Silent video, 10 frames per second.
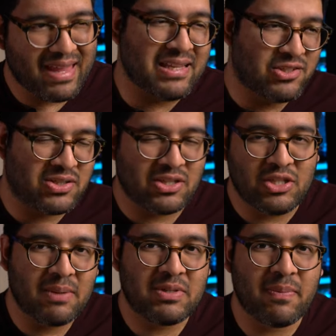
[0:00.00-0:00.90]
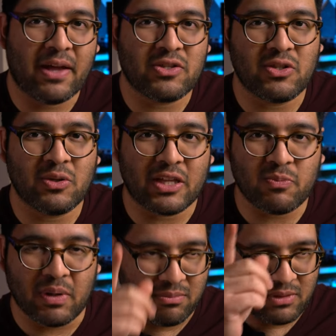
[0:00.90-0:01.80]
it's just a GMT Master II
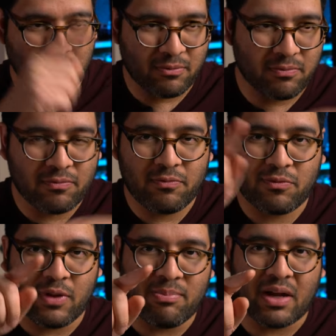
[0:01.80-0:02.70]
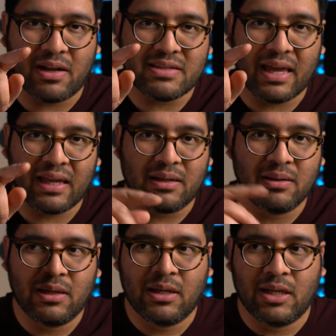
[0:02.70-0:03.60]
that's been, you know, flipped on its head
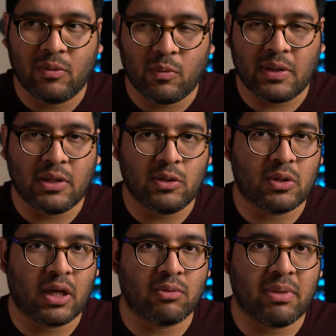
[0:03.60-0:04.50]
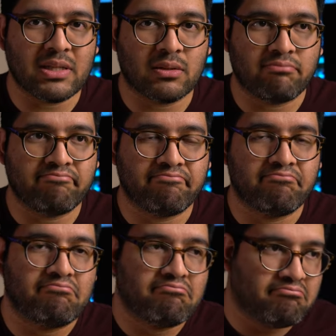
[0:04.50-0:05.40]
with a new color bezel.
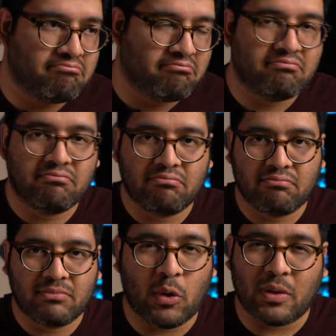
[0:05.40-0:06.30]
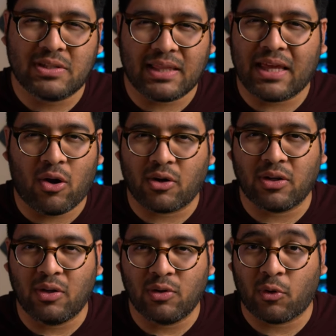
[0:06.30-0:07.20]
You know, it's not that hard
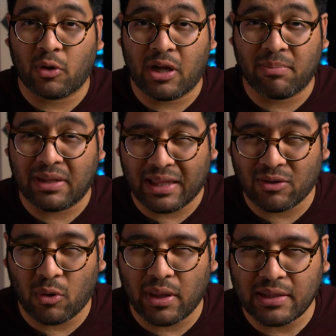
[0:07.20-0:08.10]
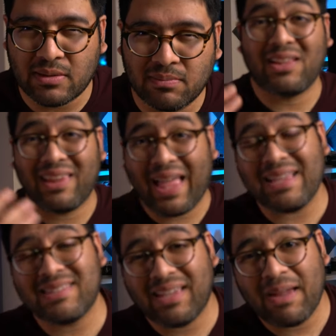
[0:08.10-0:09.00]
to do for a company like Rolex. The
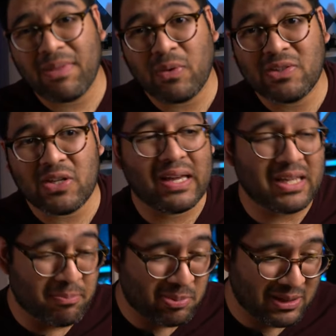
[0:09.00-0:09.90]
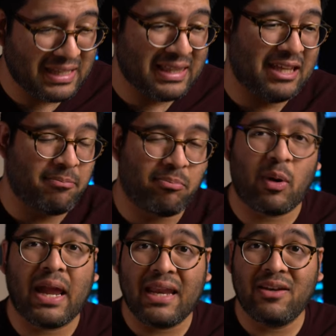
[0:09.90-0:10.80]
last time that we saw a completely
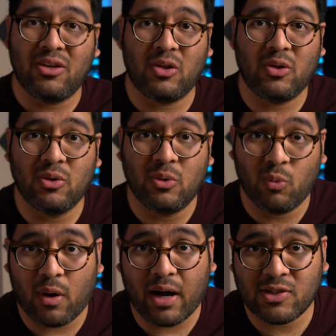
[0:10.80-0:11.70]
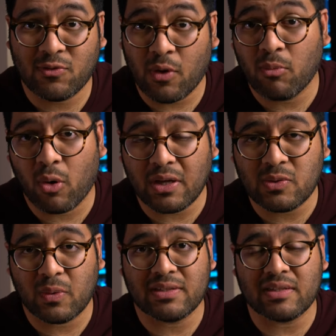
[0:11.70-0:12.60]
brand new watch from
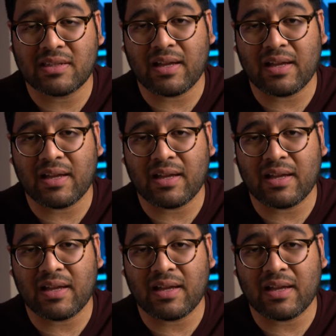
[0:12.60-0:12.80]
Rolex was the